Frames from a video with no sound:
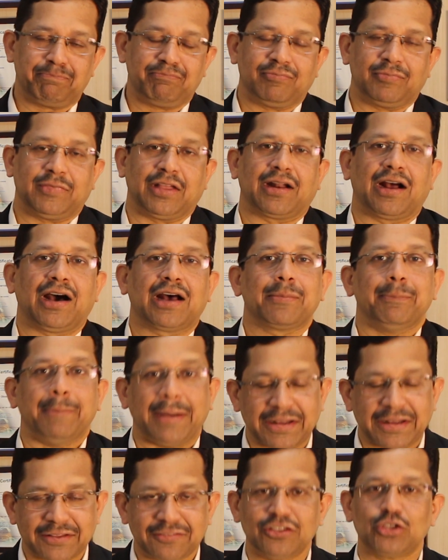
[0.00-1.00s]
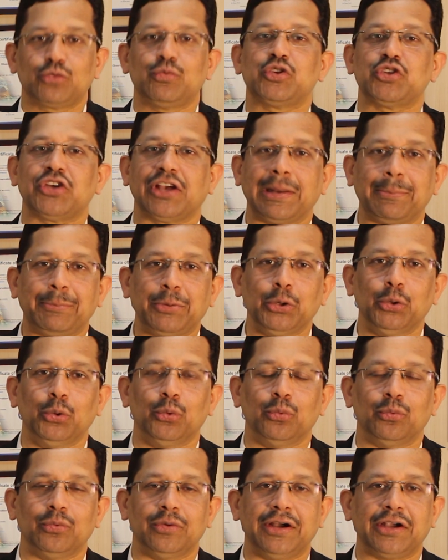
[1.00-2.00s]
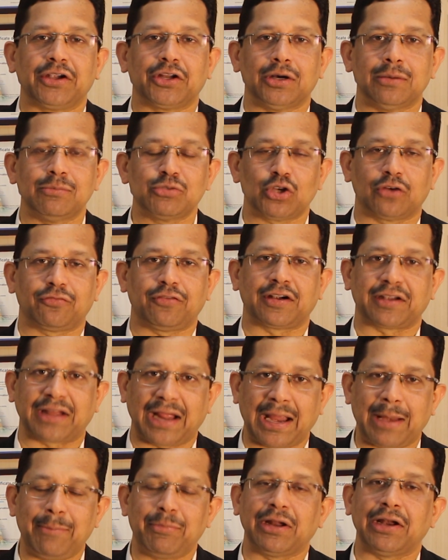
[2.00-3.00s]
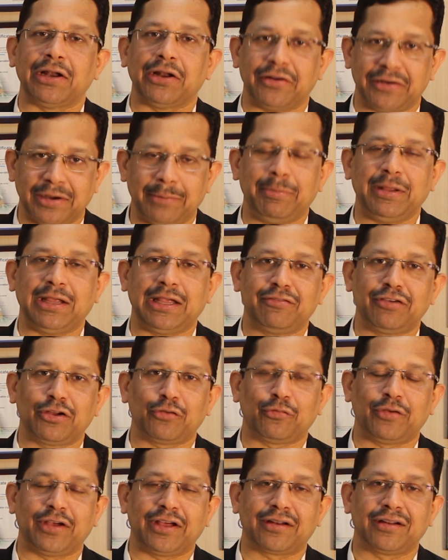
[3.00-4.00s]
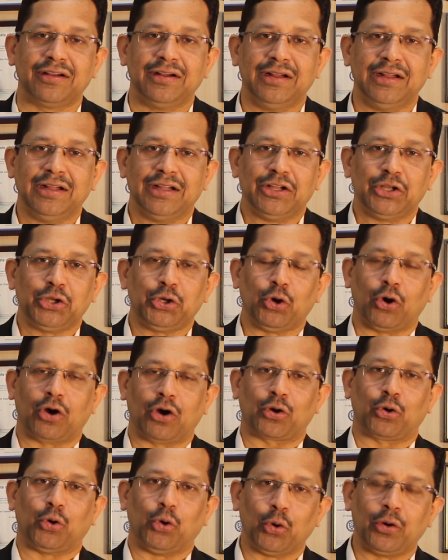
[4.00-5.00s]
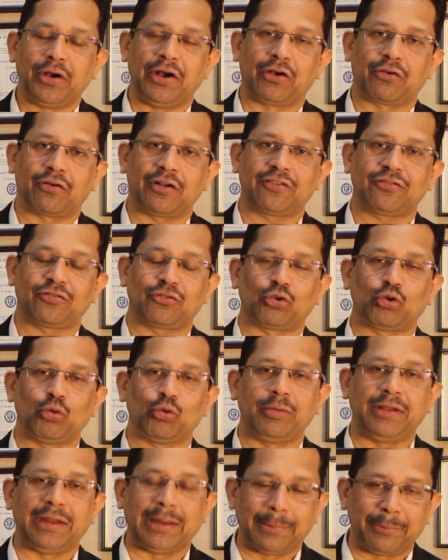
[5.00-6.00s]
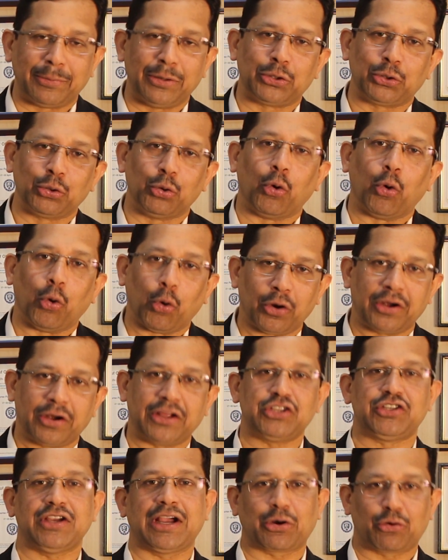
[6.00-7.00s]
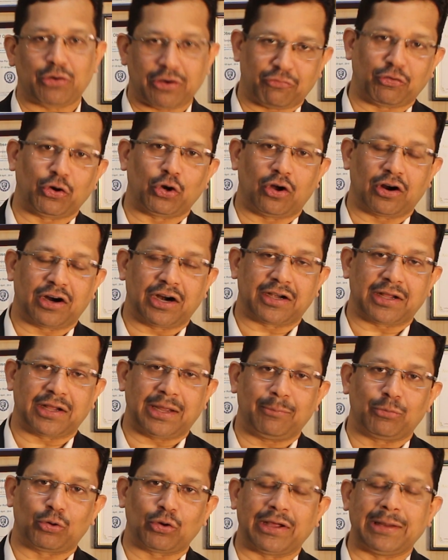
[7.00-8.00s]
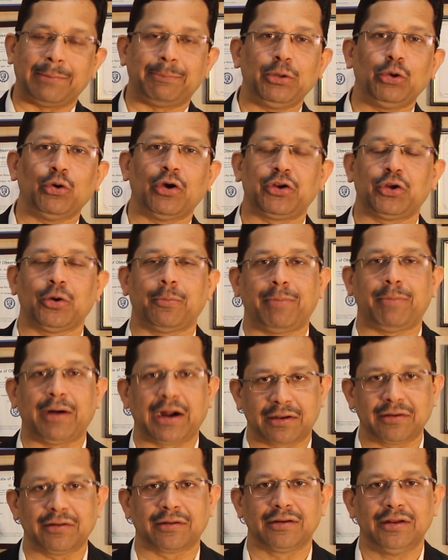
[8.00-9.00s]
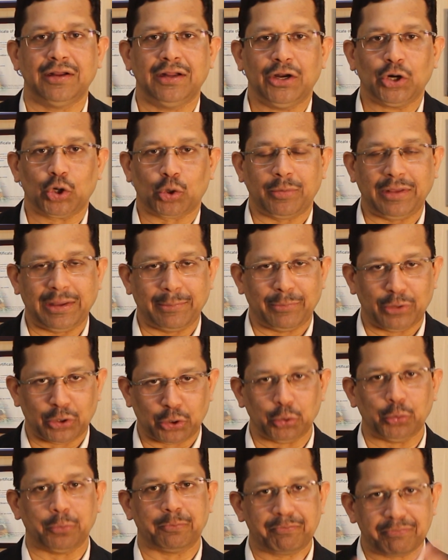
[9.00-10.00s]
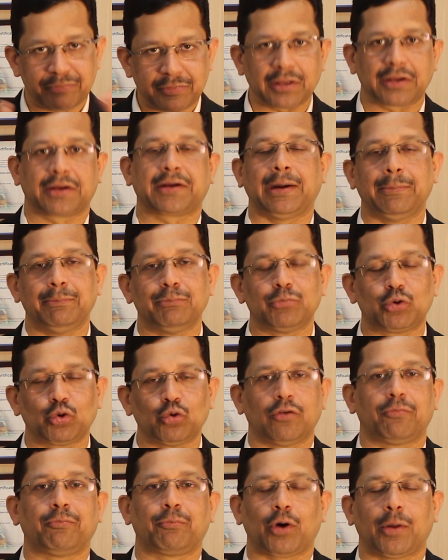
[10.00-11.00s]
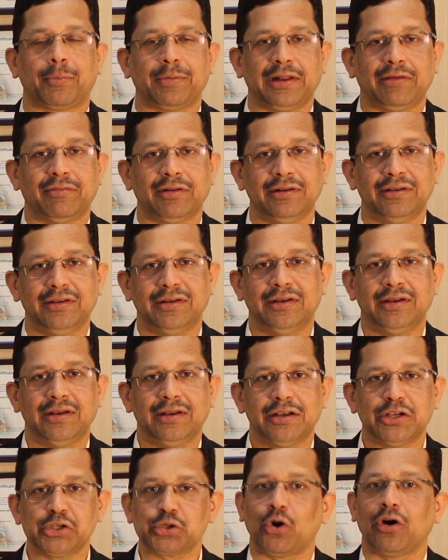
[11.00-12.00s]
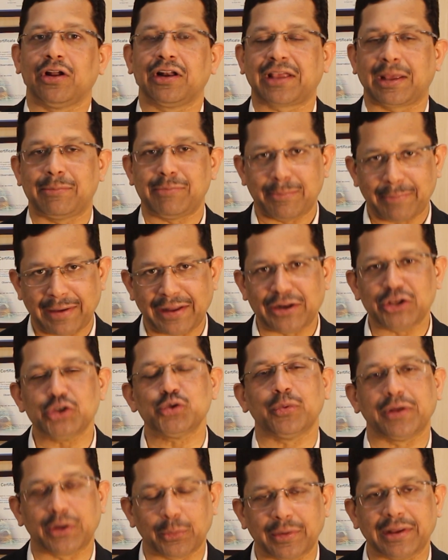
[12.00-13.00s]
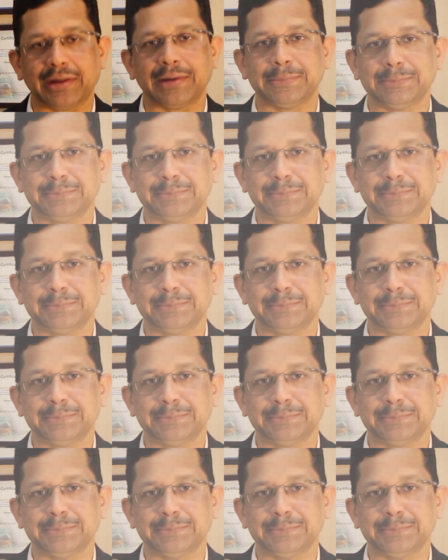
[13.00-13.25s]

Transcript: There are medicines which help you in terms of a timed and learned behavior, where your whole interest to be able to hold ejaculate for longer time to help you and your partner to be able to come to a proper level, this all can be managed very well.